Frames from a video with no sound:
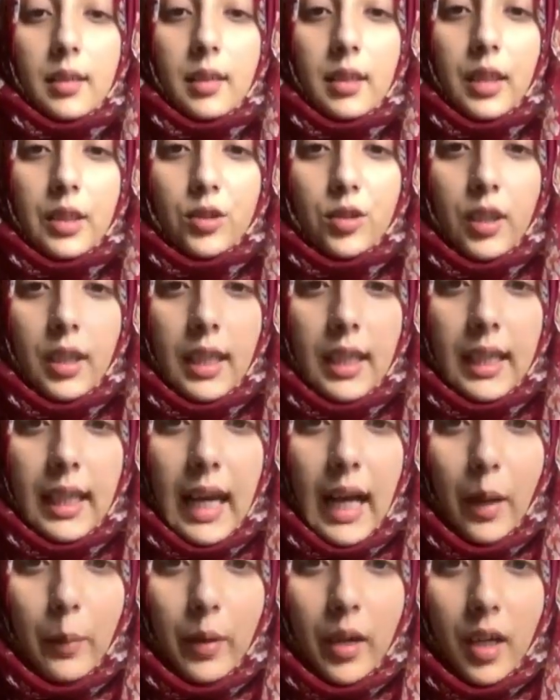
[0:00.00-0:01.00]
literally
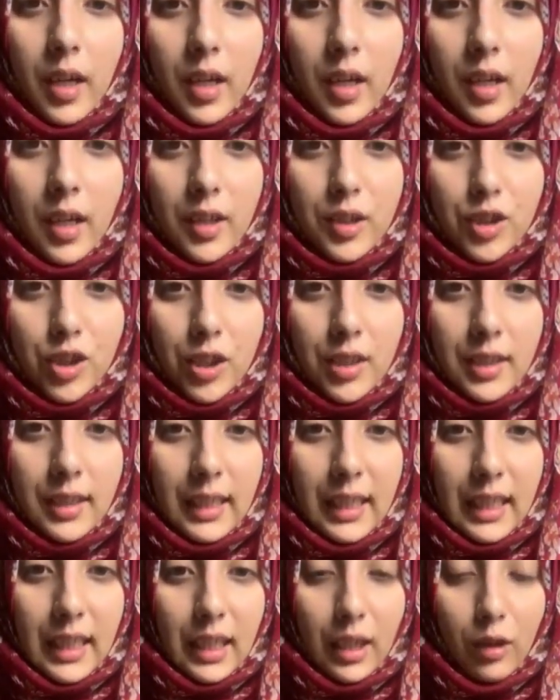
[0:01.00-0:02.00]
our
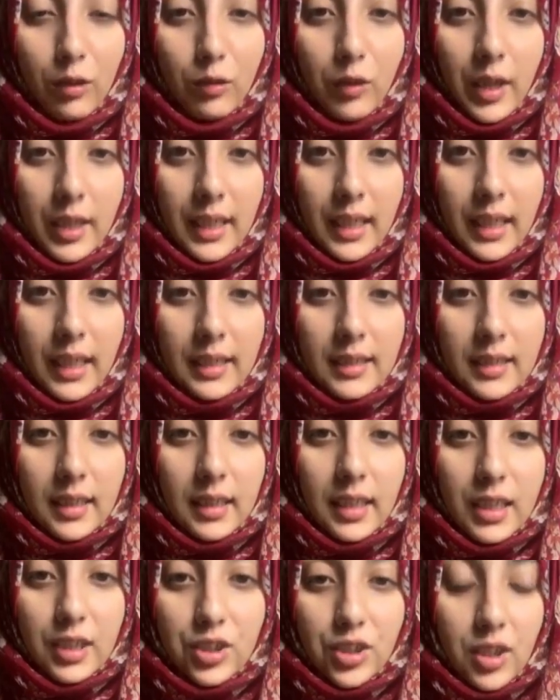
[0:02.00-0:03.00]
chutney ready.
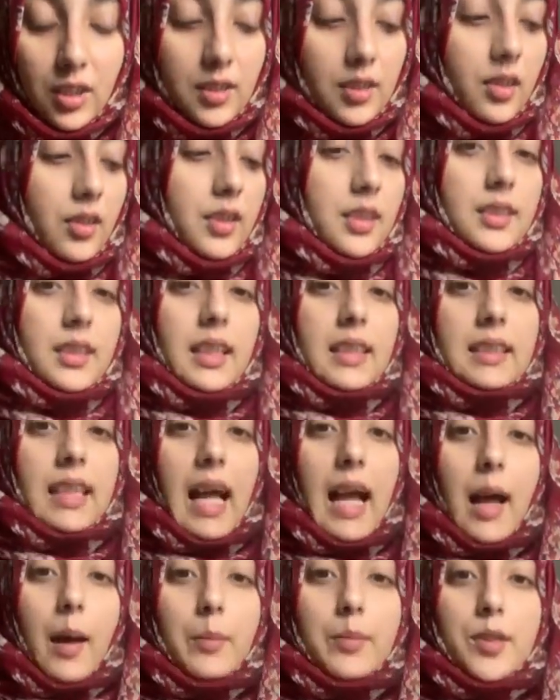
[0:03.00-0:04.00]
Delicious. Honestly, it's
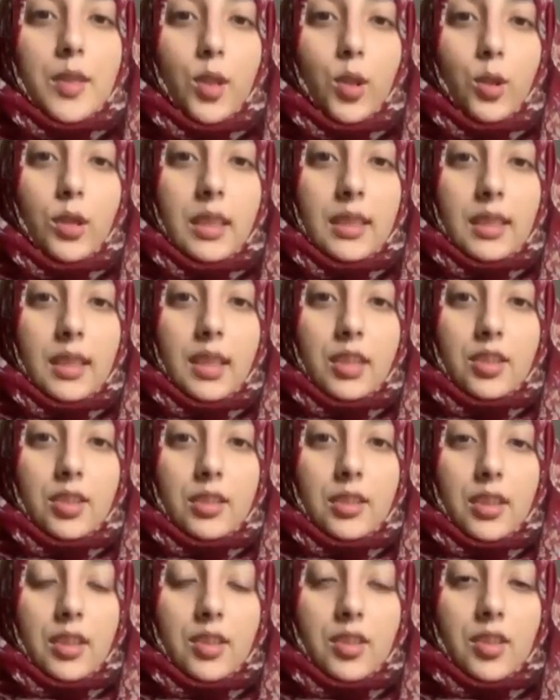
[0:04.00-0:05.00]
absolutely
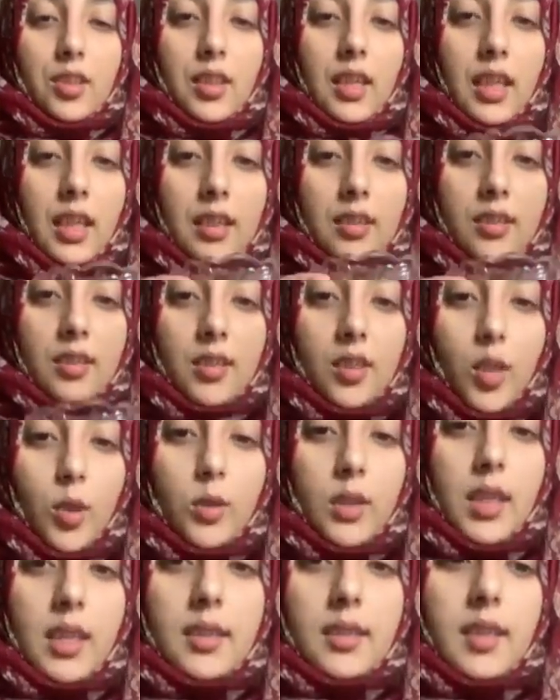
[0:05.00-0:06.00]
delicious, this chutney. It's so
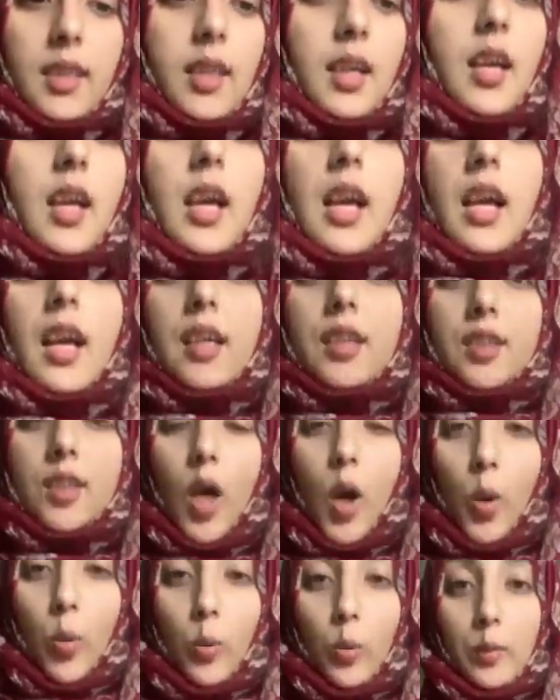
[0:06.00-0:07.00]
tasty.
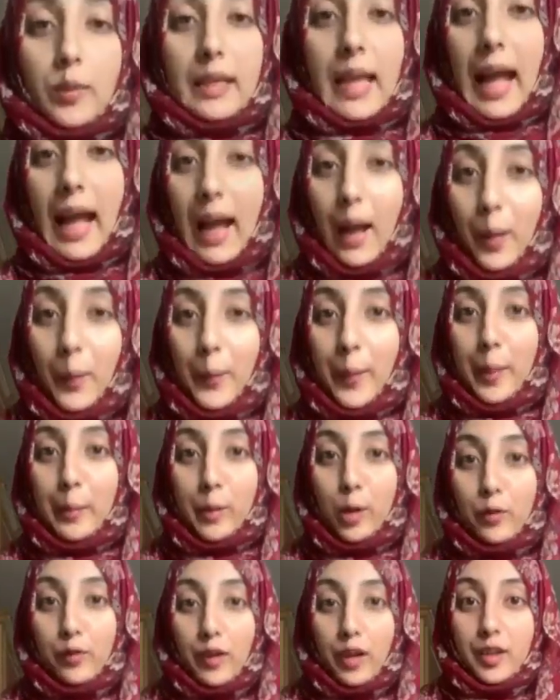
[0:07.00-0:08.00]
So now we'll
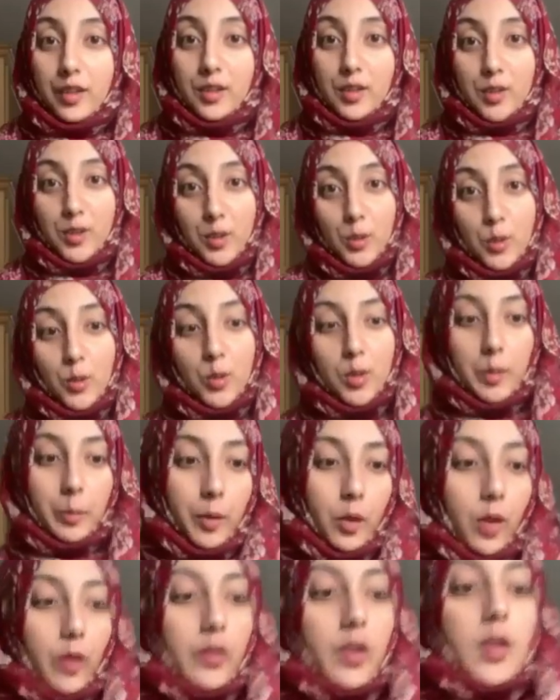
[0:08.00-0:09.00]
move on to the
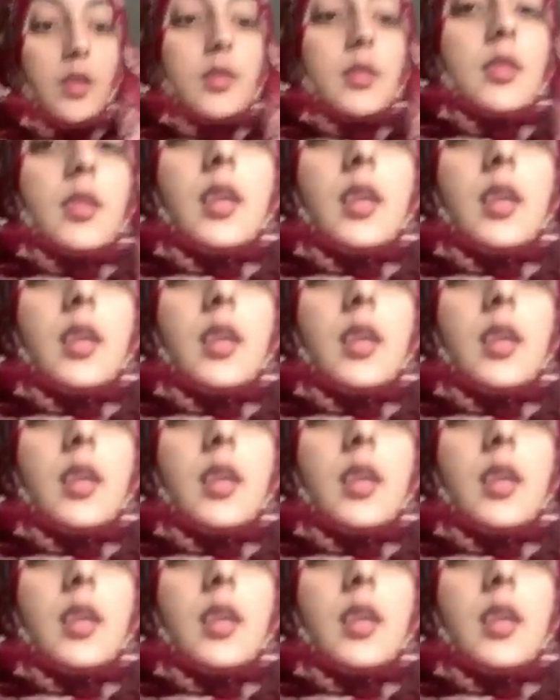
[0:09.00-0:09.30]
pakoras.